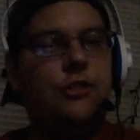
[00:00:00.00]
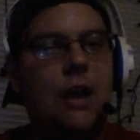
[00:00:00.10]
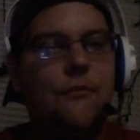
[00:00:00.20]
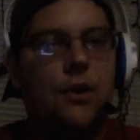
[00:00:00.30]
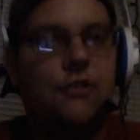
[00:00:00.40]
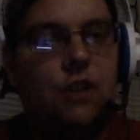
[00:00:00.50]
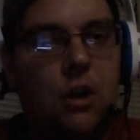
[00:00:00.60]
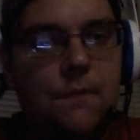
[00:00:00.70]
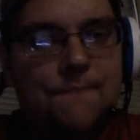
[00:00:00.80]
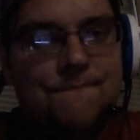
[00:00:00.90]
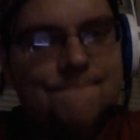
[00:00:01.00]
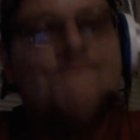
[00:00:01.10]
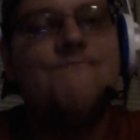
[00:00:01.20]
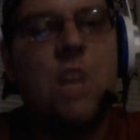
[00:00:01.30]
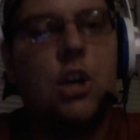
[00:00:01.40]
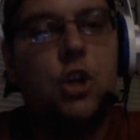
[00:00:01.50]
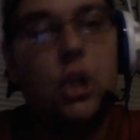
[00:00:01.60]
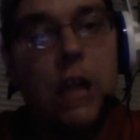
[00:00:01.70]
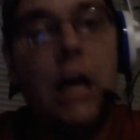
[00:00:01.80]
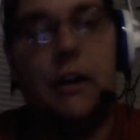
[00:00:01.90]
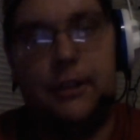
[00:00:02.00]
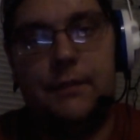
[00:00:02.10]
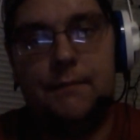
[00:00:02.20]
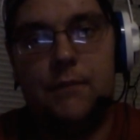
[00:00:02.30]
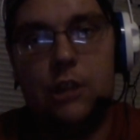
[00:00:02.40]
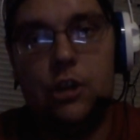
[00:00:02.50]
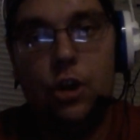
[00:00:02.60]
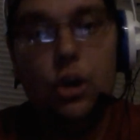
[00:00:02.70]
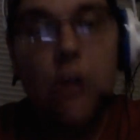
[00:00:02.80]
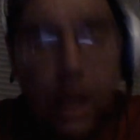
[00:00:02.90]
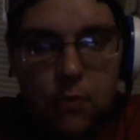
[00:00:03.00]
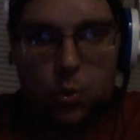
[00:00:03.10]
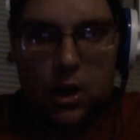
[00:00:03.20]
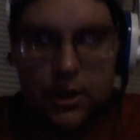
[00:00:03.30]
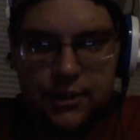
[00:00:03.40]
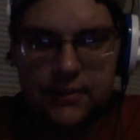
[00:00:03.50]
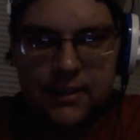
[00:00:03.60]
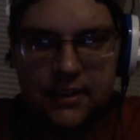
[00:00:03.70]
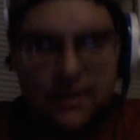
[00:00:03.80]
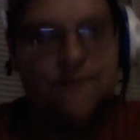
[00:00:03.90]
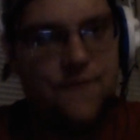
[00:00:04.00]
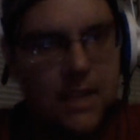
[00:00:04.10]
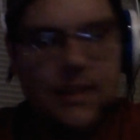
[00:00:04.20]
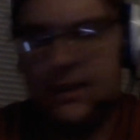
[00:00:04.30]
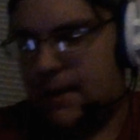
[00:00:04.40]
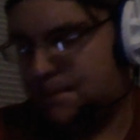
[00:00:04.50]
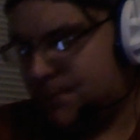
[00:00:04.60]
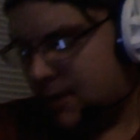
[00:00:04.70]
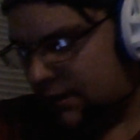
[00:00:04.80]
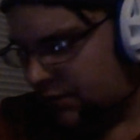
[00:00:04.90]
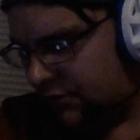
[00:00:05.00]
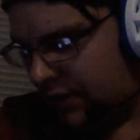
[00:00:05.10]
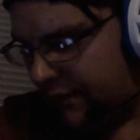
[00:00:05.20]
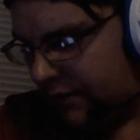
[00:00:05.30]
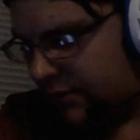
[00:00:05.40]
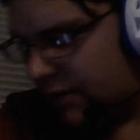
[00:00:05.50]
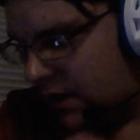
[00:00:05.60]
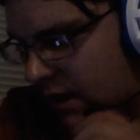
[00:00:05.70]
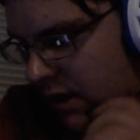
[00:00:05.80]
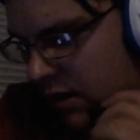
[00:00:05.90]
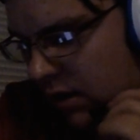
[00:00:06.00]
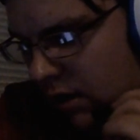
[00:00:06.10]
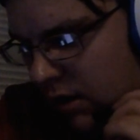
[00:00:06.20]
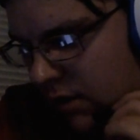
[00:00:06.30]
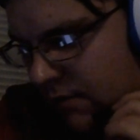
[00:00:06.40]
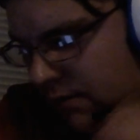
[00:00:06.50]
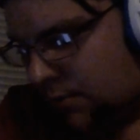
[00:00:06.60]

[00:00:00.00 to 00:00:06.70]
Jeffrey. So, good luck. Good luck, Washington, defending that. Their safeties aren't